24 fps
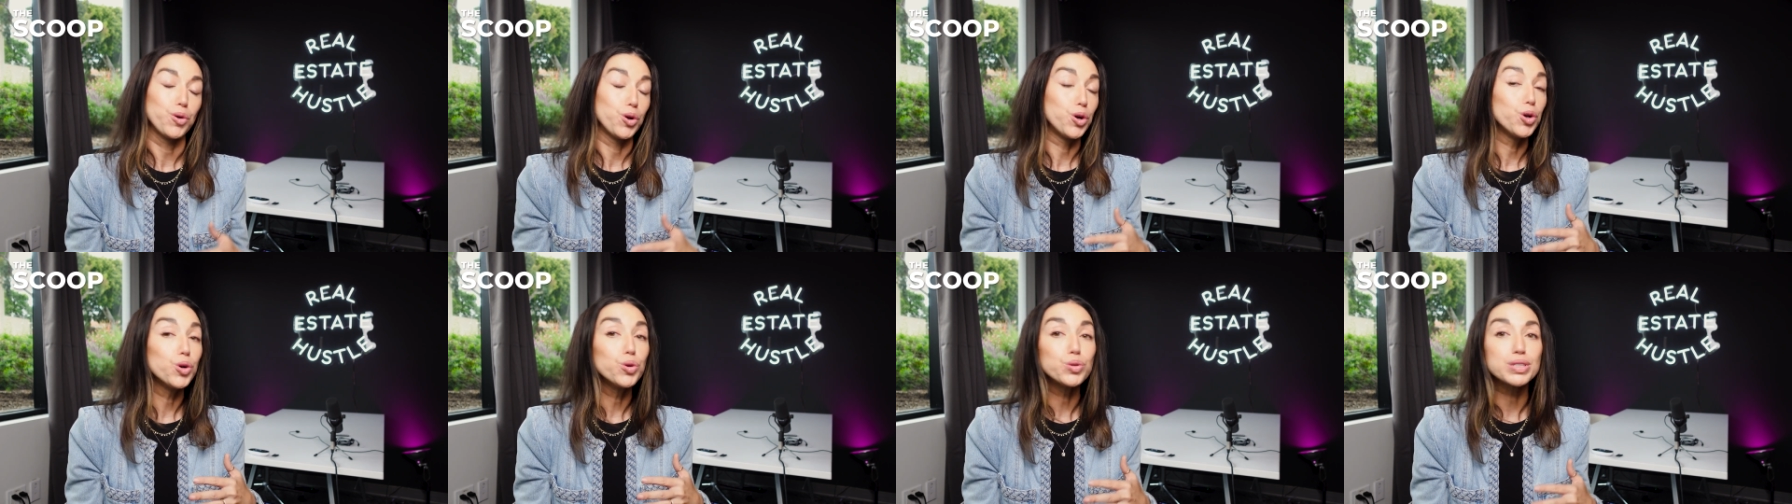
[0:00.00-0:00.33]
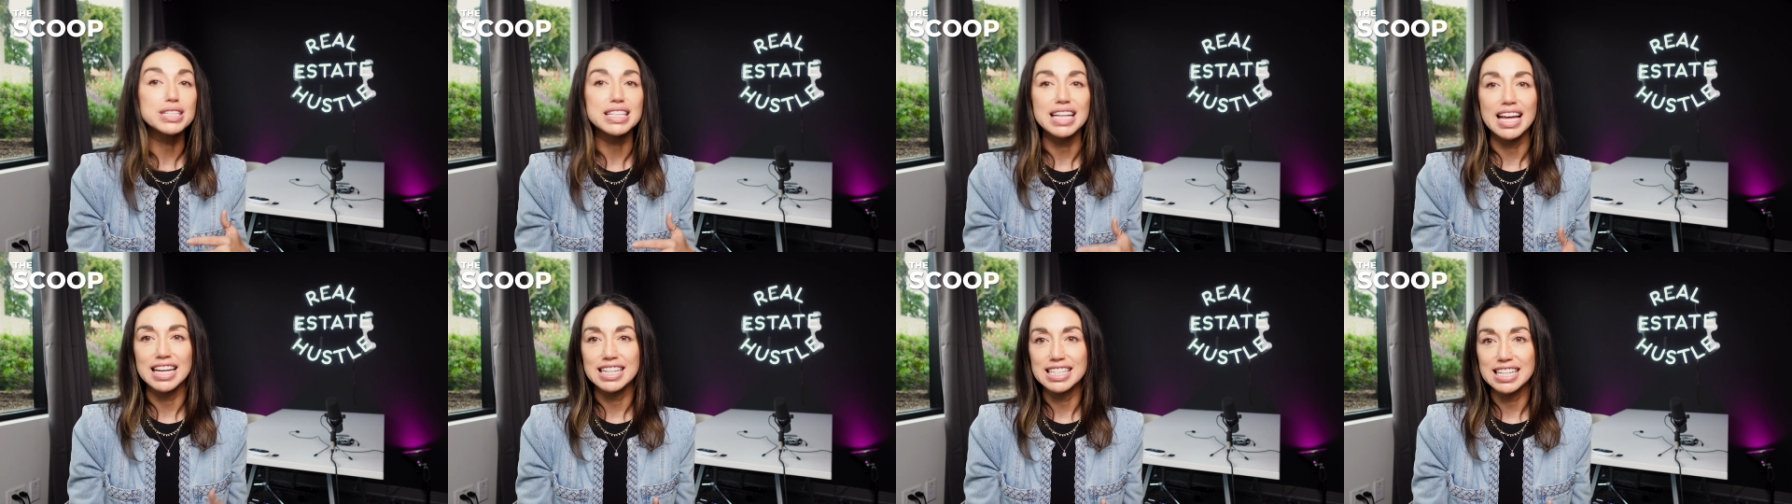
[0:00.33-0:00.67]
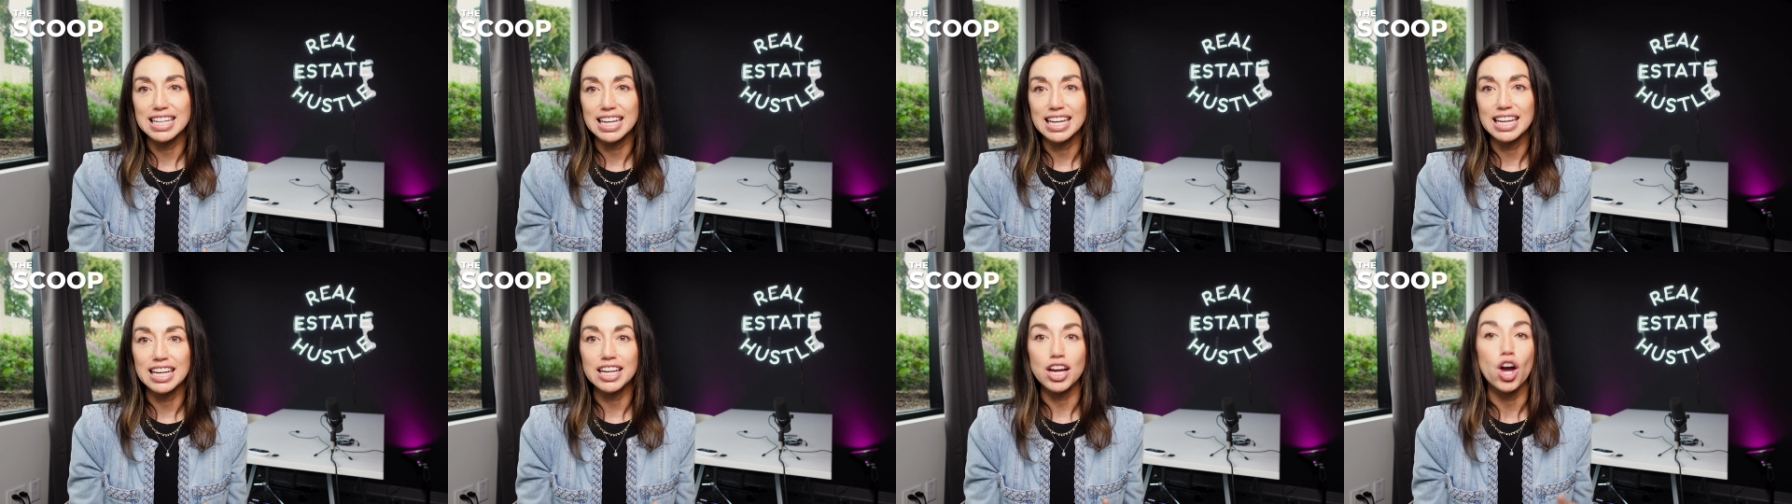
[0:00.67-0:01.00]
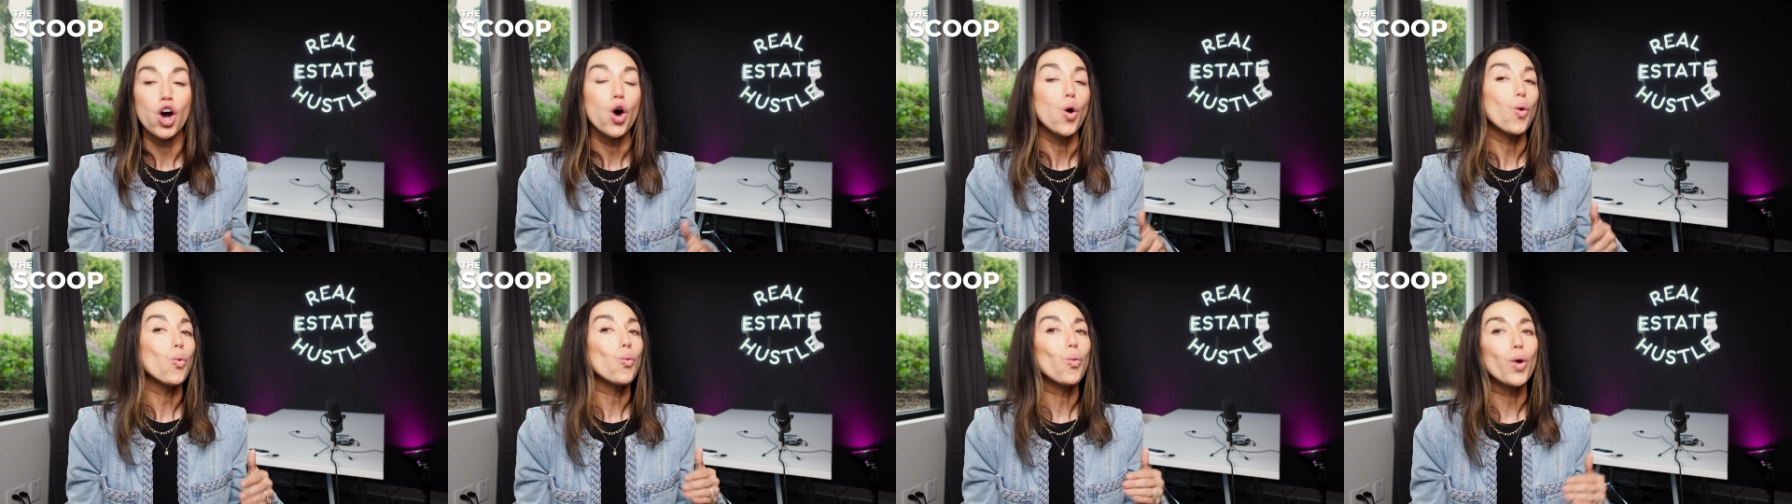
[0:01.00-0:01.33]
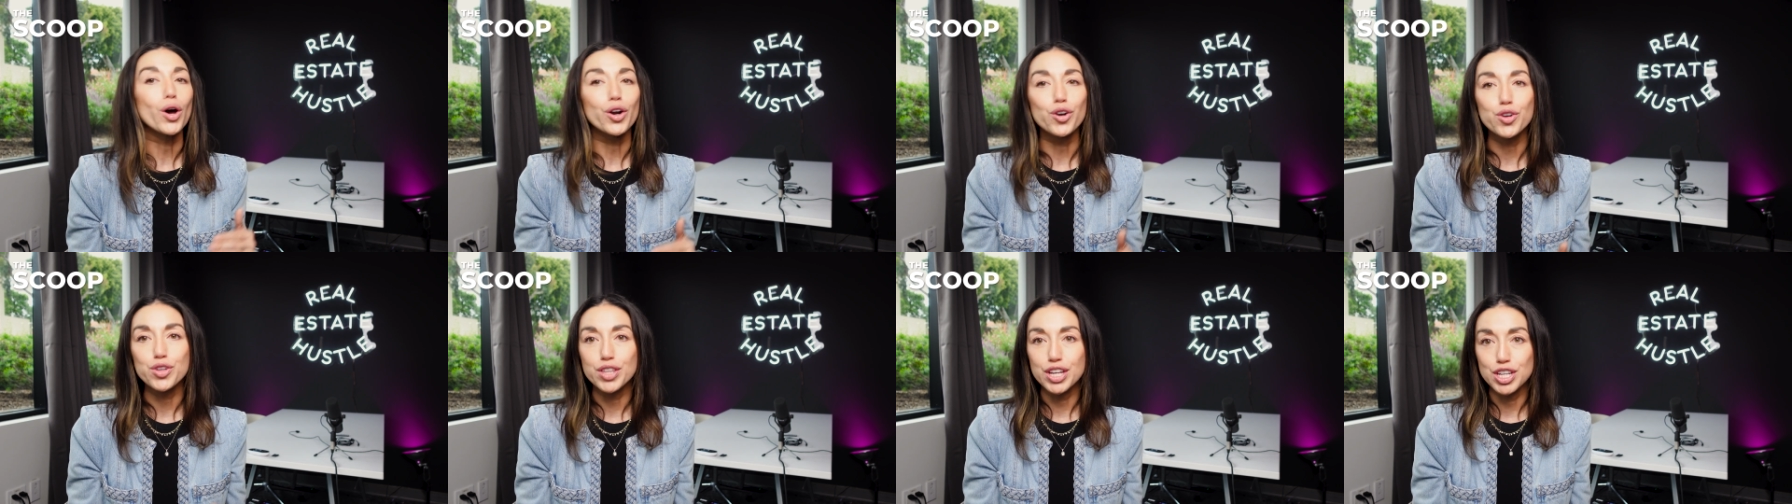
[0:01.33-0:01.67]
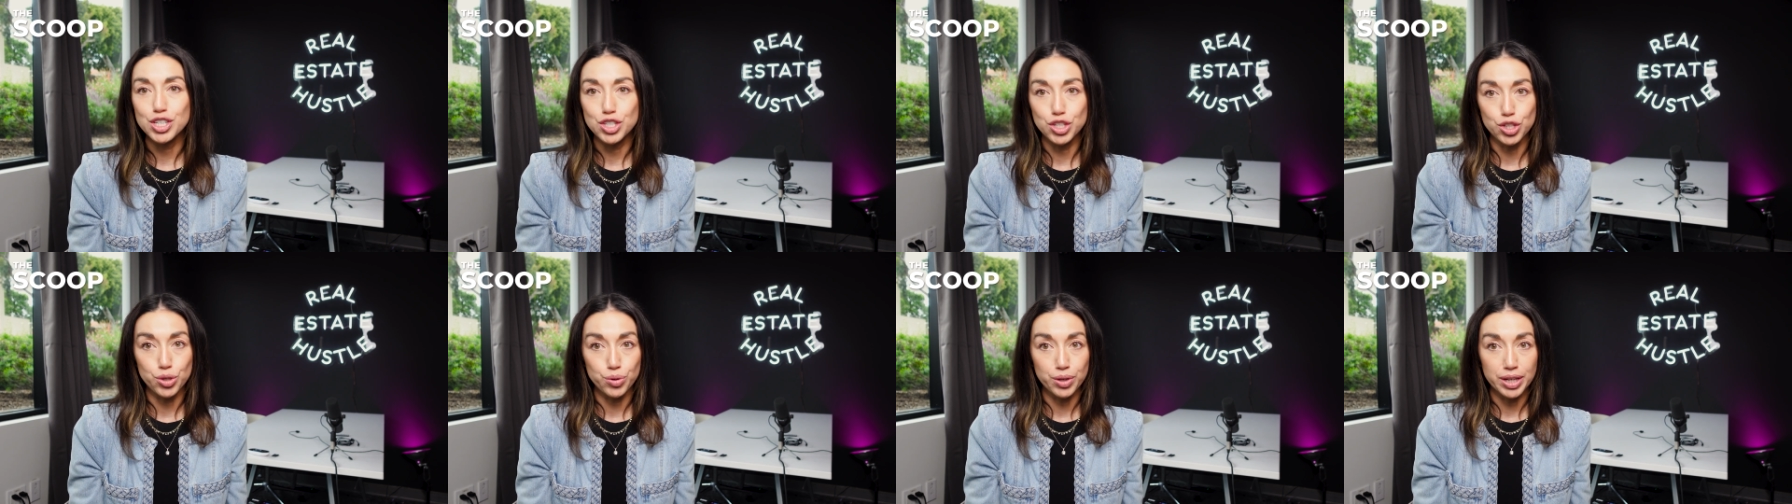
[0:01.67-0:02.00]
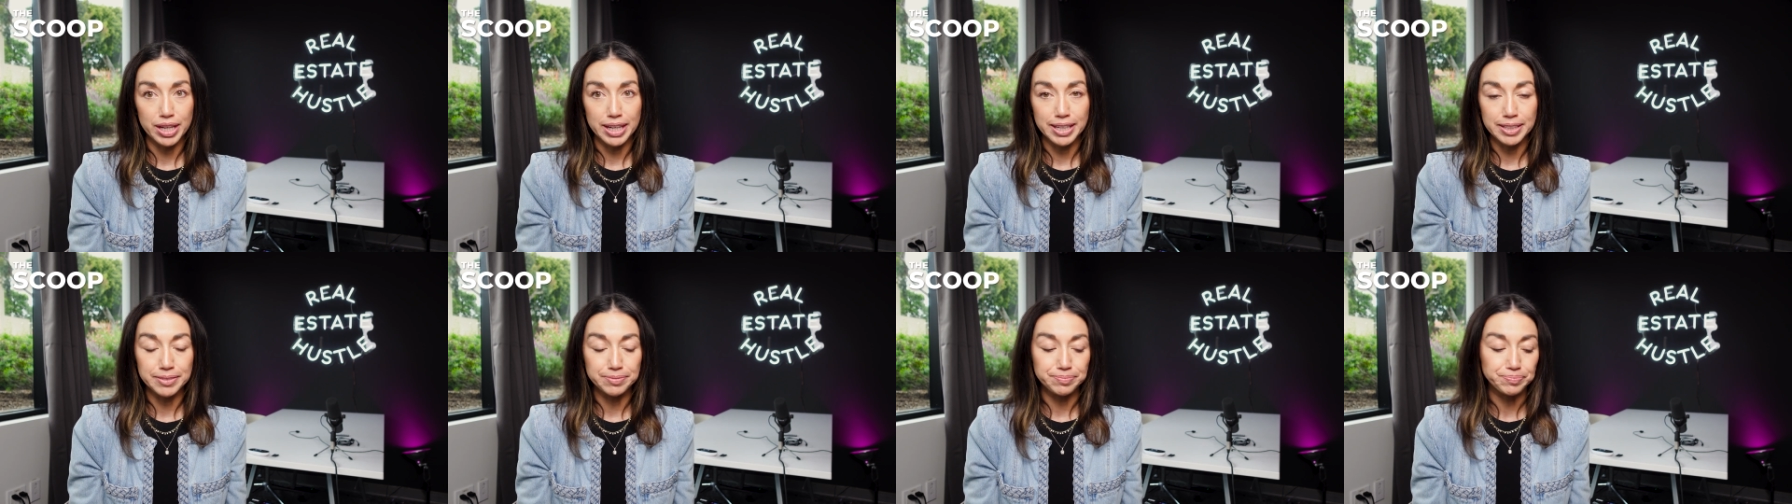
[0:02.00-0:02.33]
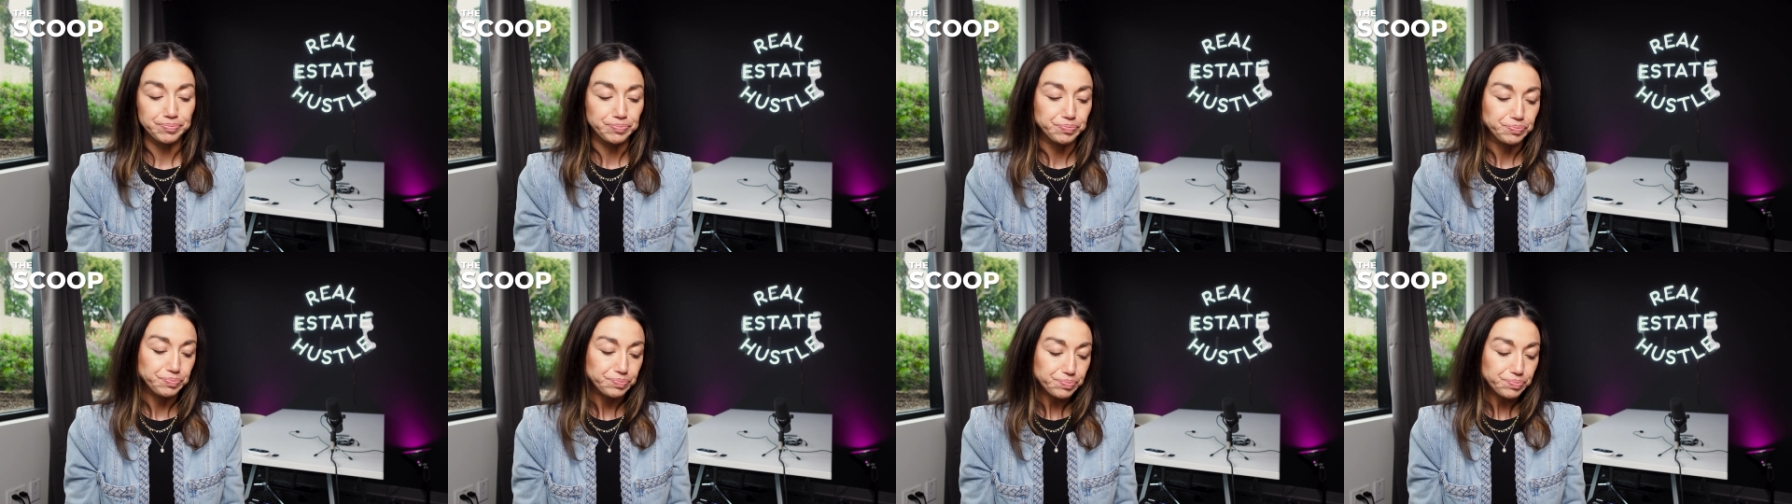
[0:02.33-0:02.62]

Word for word: who's lending, what are they doing,